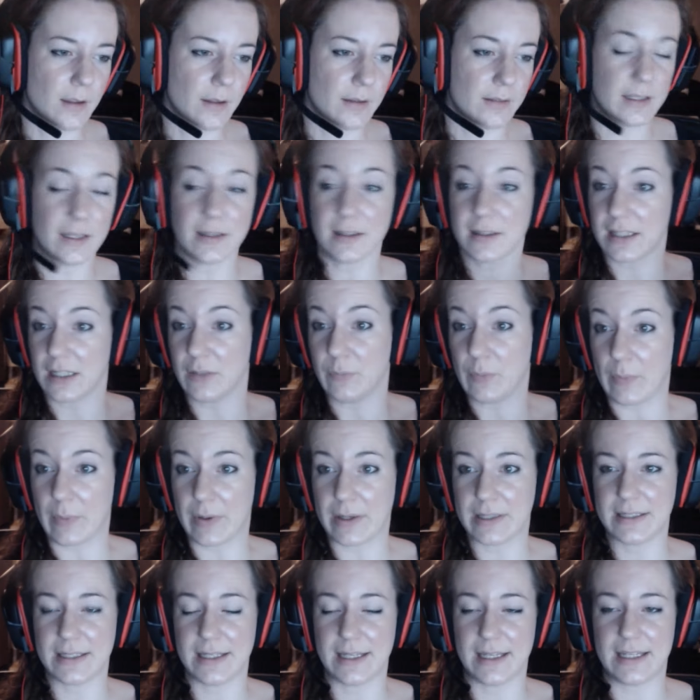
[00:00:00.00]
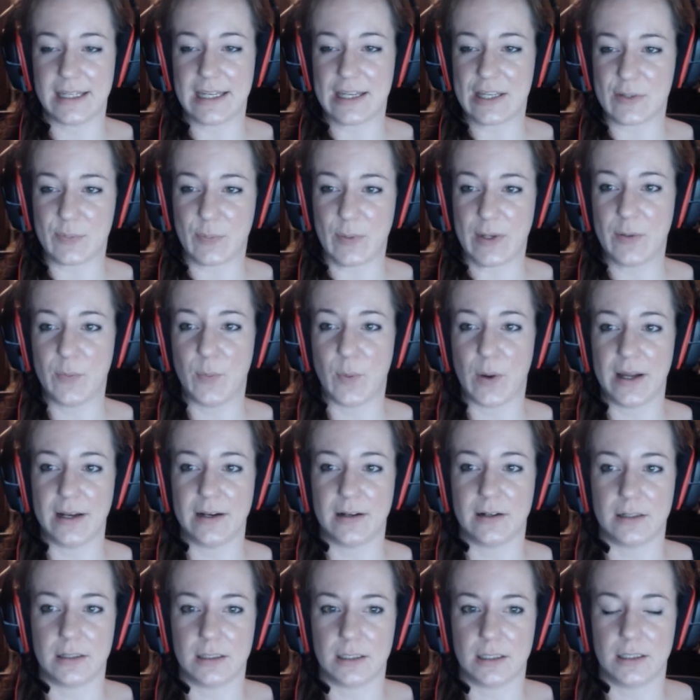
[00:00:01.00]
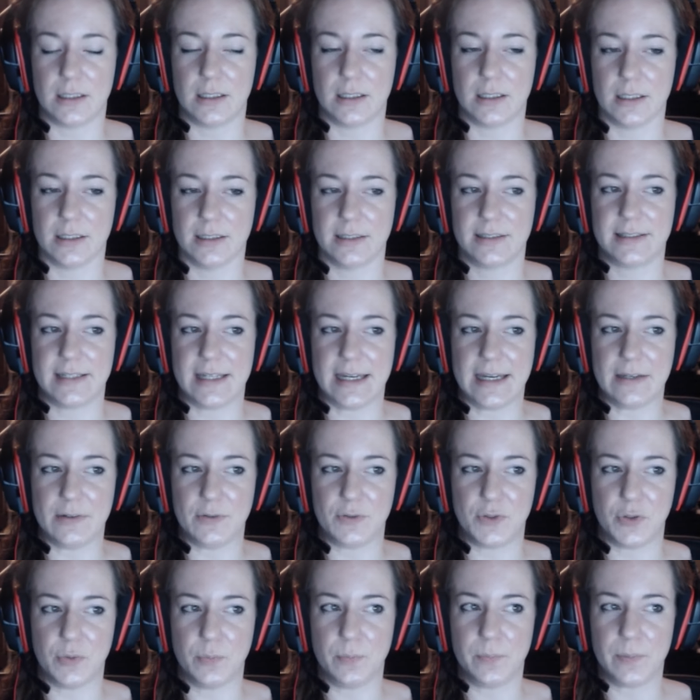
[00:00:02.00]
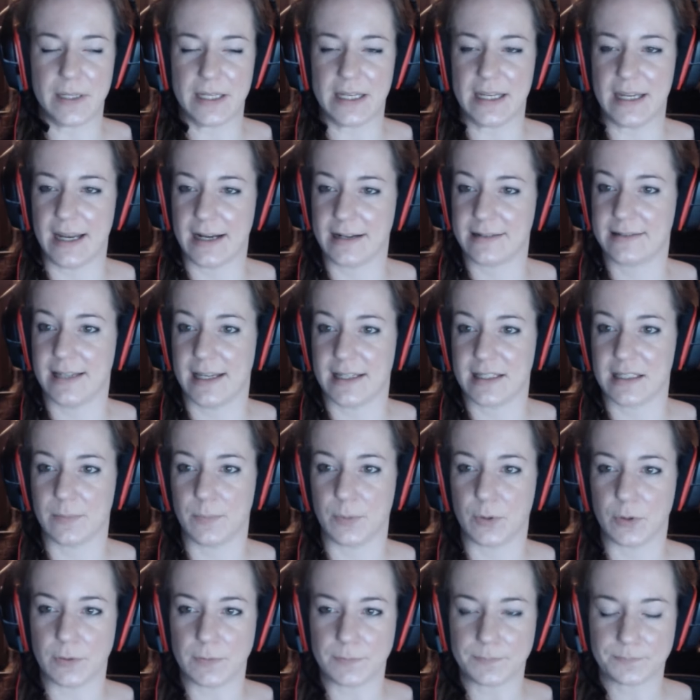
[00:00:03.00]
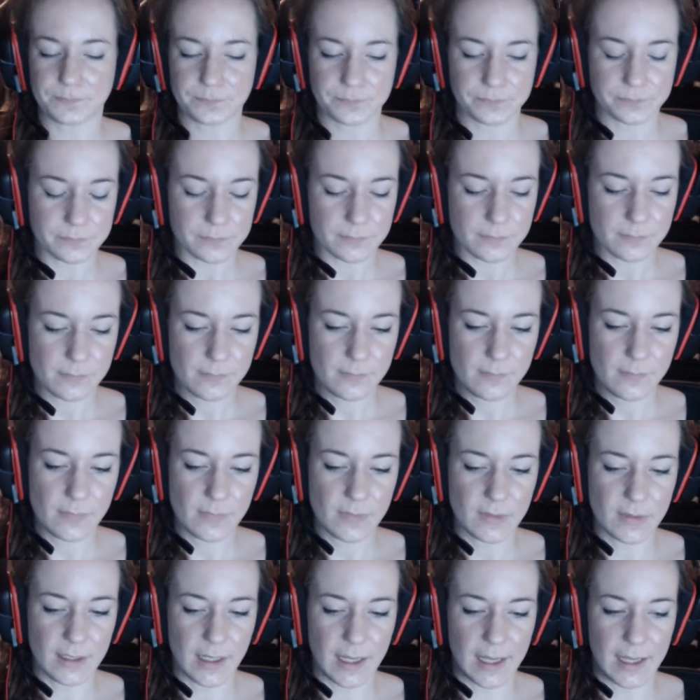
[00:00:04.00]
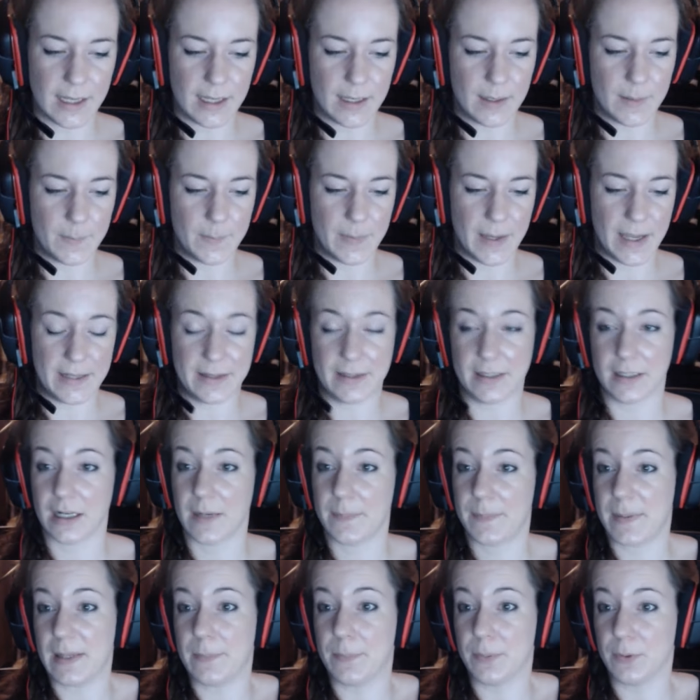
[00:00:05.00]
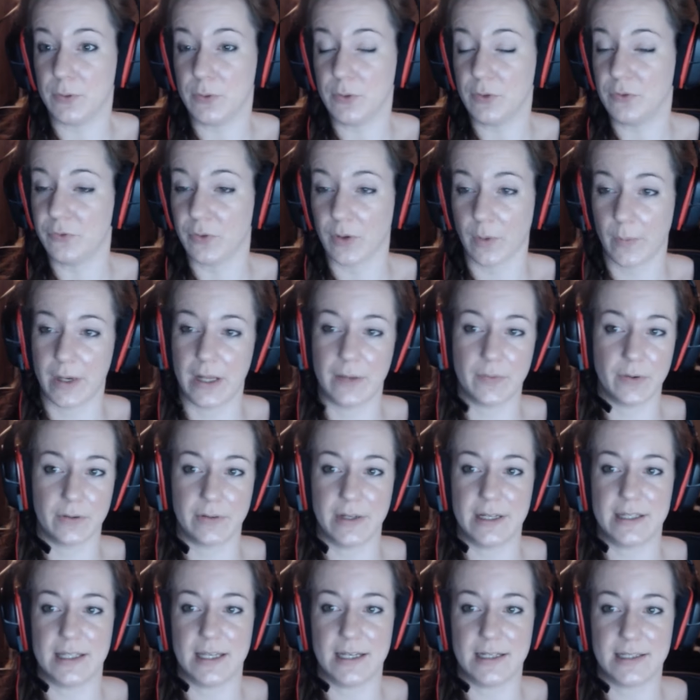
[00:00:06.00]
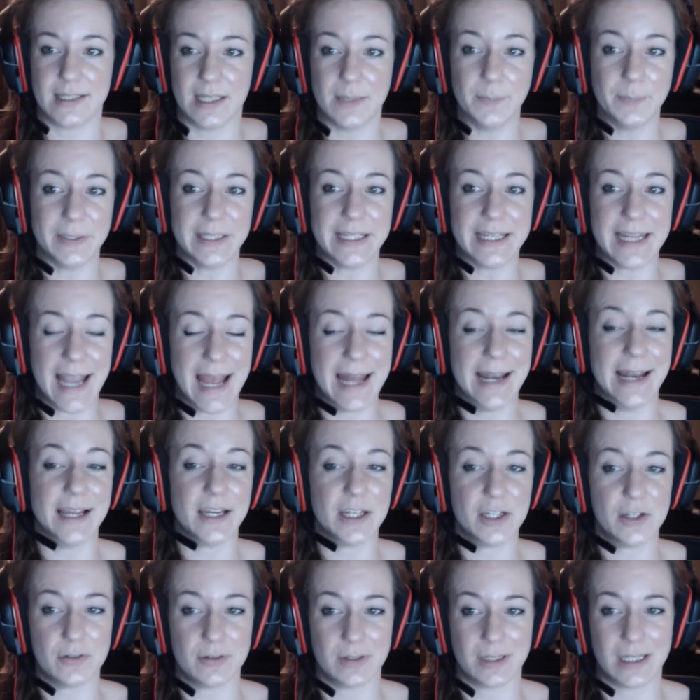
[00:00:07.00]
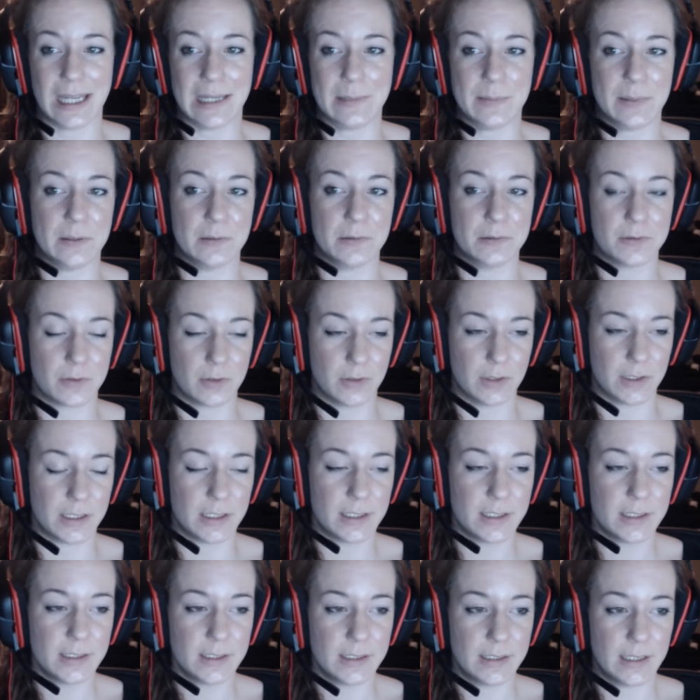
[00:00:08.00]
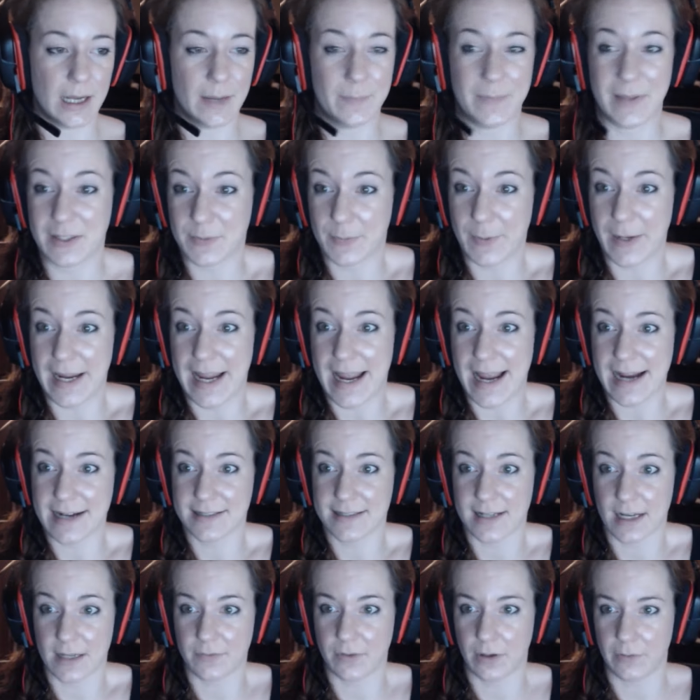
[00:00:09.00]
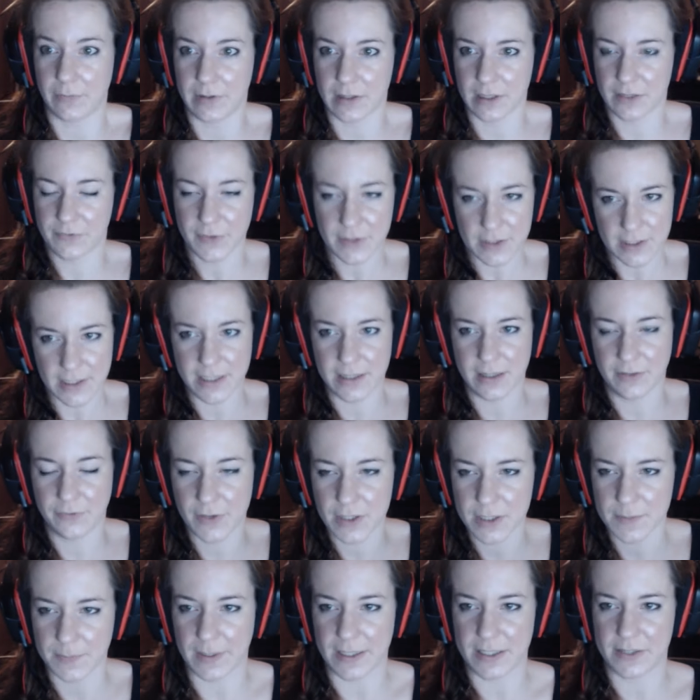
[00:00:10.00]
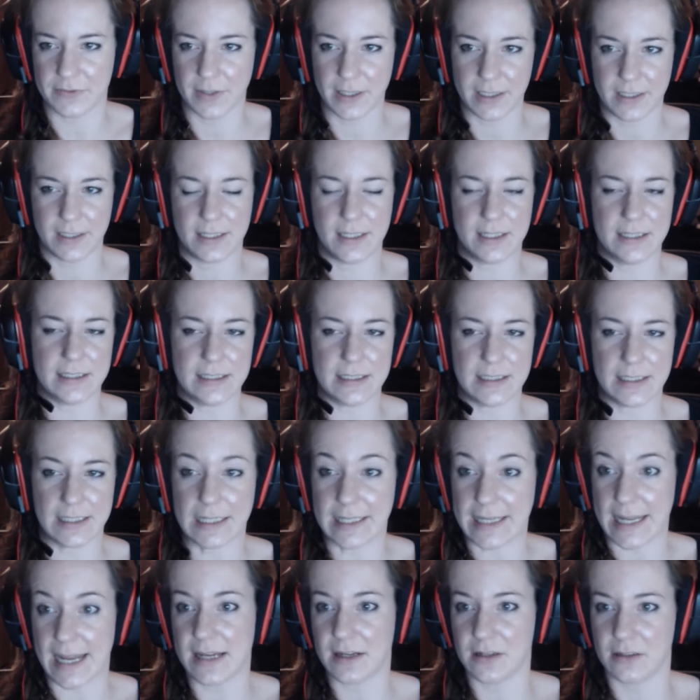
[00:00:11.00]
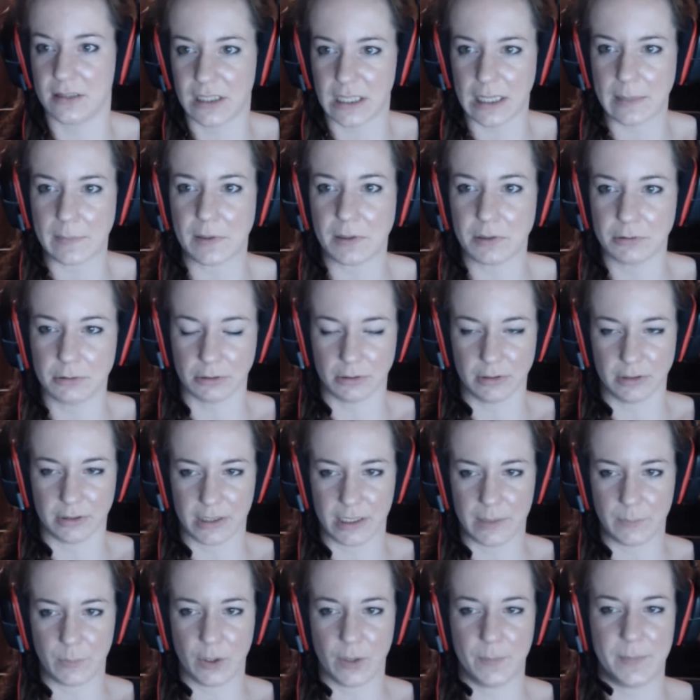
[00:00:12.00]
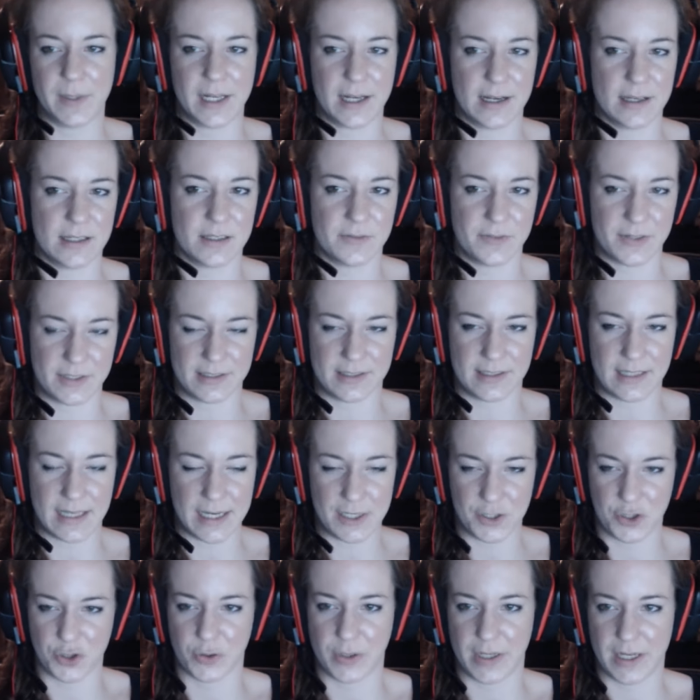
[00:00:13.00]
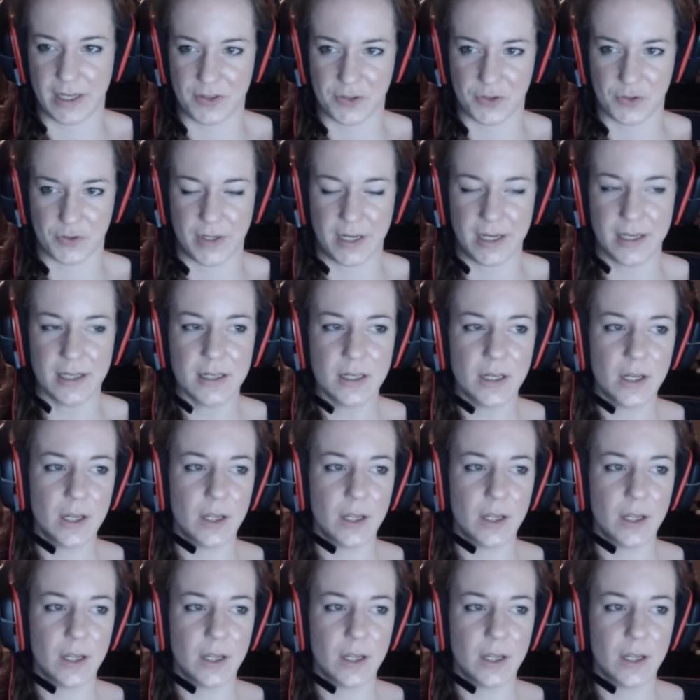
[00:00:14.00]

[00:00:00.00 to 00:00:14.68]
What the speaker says: The other thing we want is we want our scene to be accessible. And there are people who, for whatever reason, simply cannot use a GameCube controller. That's why Hacks got involved in the first place, right? He can't use a GameCube controller anymore because of his injury history.